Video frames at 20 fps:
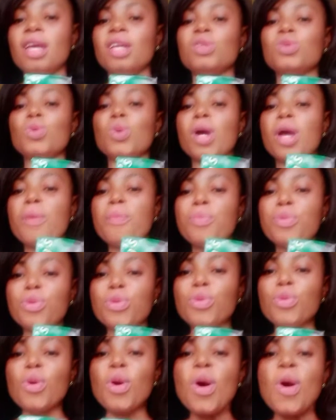It will help
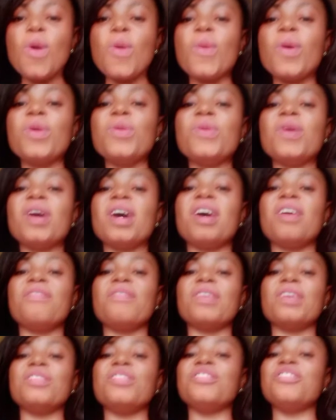you when you
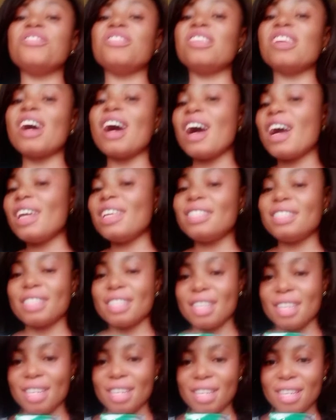have a dry
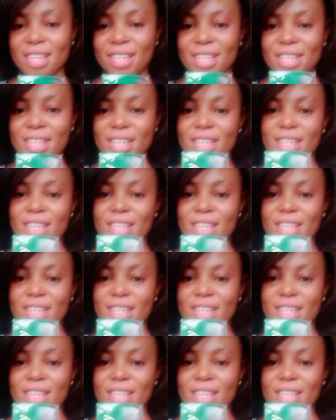skin.